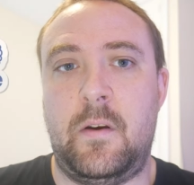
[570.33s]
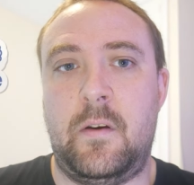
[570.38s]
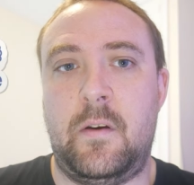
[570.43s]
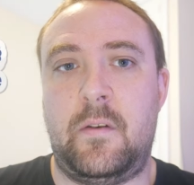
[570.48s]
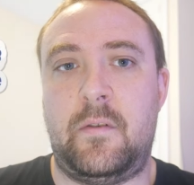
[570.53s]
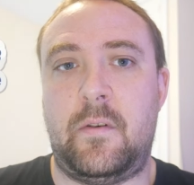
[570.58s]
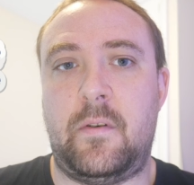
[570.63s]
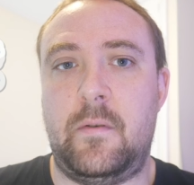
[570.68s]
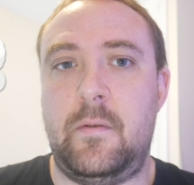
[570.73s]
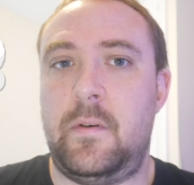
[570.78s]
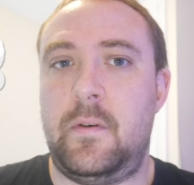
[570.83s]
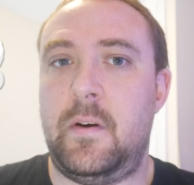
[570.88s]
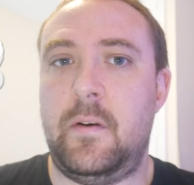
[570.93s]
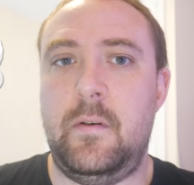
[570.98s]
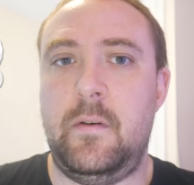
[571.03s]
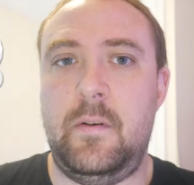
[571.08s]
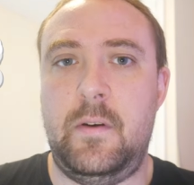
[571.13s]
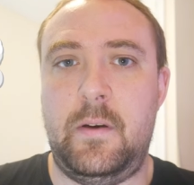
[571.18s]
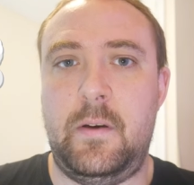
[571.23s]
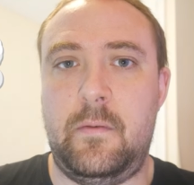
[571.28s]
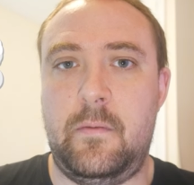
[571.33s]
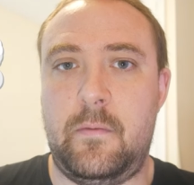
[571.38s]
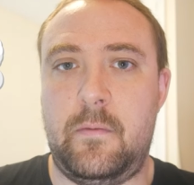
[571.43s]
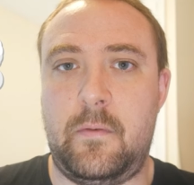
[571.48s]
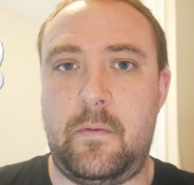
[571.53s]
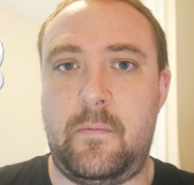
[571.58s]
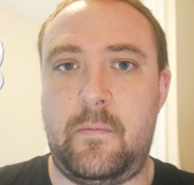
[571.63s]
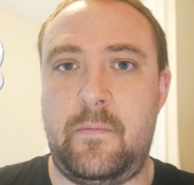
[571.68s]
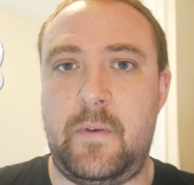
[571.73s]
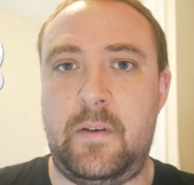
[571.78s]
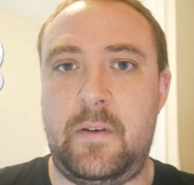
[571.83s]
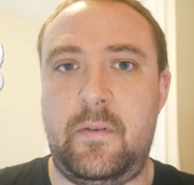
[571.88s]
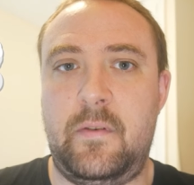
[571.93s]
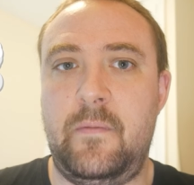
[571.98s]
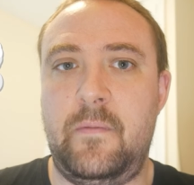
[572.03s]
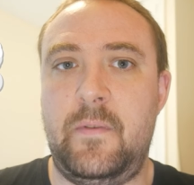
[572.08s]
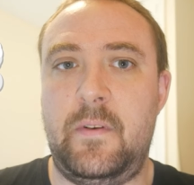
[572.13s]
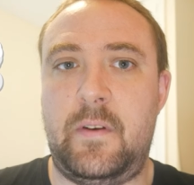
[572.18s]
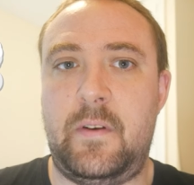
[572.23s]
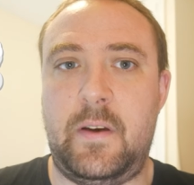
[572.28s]
So you can't ignore the rest
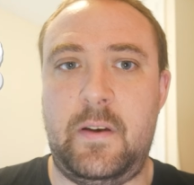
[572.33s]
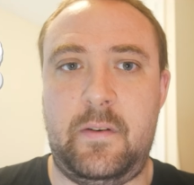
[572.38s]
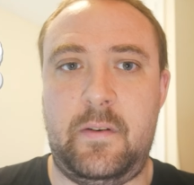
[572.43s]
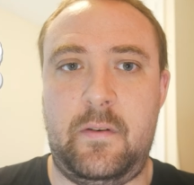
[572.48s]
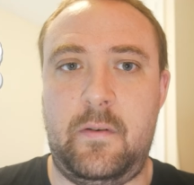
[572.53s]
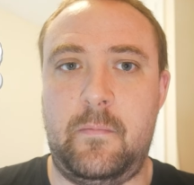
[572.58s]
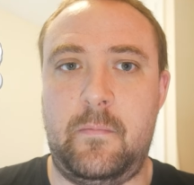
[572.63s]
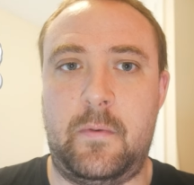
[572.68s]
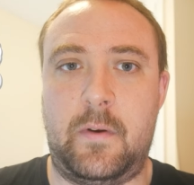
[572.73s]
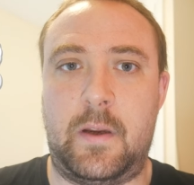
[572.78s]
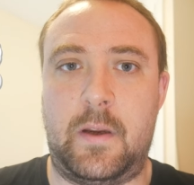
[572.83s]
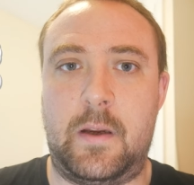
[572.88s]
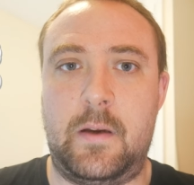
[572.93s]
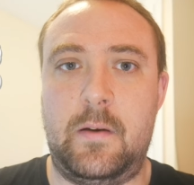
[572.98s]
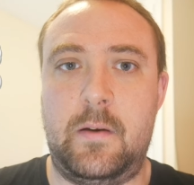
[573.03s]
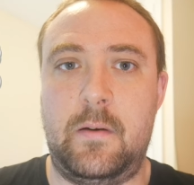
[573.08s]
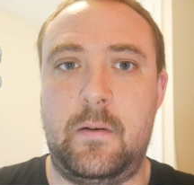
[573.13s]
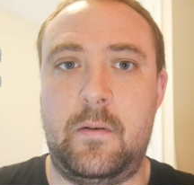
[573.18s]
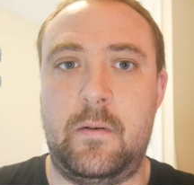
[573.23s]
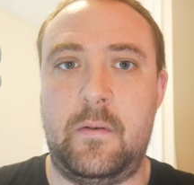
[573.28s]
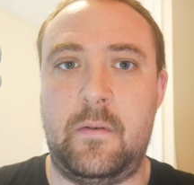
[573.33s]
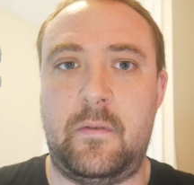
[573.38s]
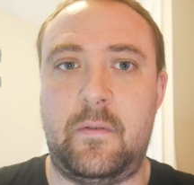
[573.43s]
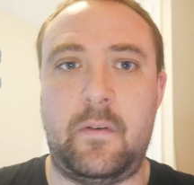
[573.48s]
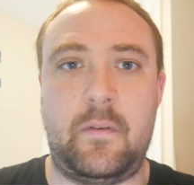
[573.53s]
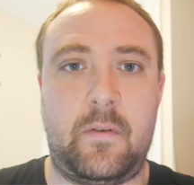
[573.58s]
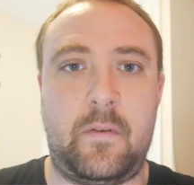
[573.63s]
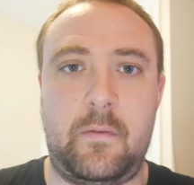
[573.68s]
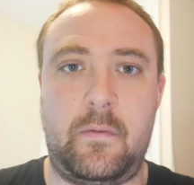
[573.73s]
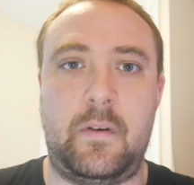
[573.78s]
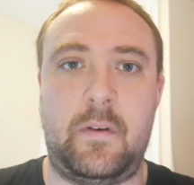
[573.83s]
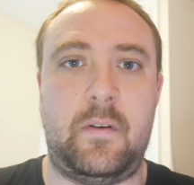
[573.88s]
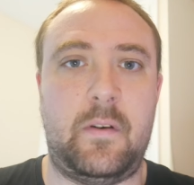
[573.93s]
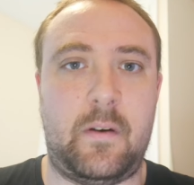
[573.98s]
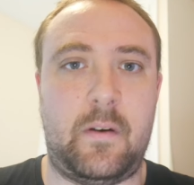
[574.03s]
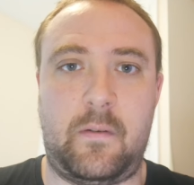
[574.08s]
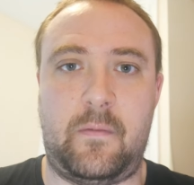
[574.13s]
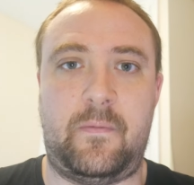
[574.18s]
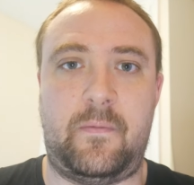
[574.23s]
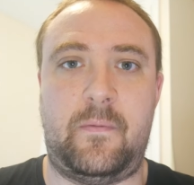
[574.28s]
of the testimony to suit
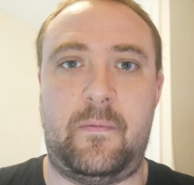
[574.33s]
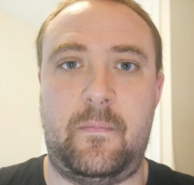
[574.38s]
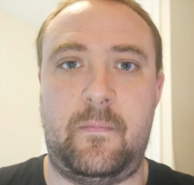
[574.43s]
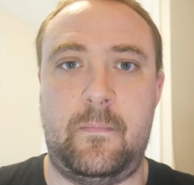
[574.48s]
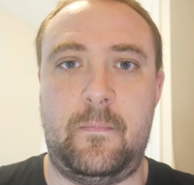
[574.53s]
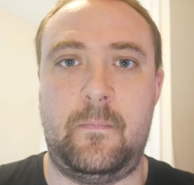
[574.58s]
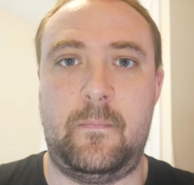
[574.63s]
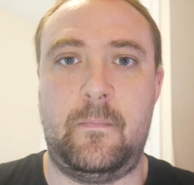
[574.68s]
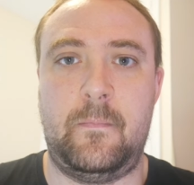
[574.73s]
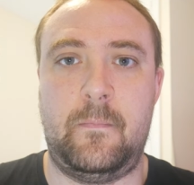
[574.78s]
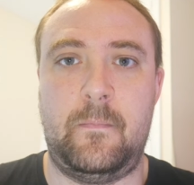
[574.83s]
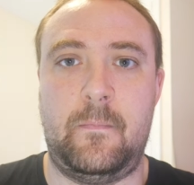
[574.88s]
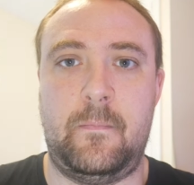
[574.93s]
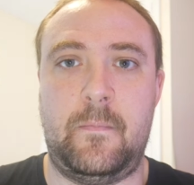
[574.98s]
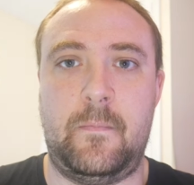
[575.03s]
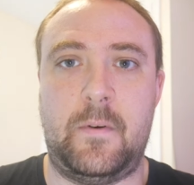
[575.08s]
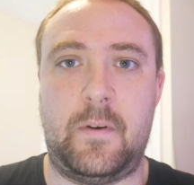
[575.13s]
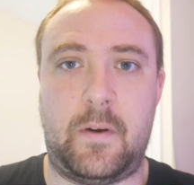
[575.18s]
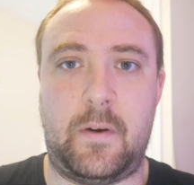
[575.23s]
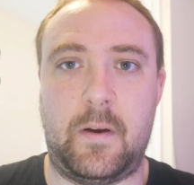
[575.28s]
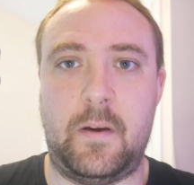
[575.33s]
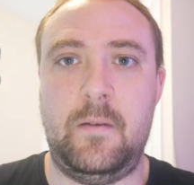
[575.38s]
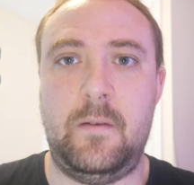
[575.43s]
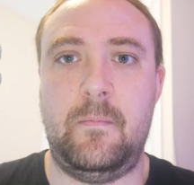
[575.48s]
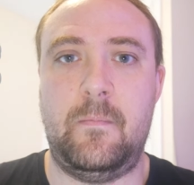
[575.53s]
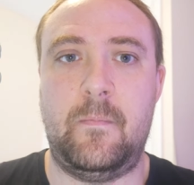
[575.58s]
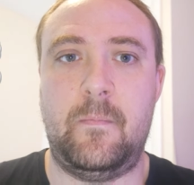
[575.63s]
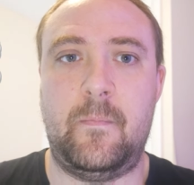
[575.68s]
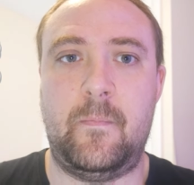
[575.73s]
yourself. Okay?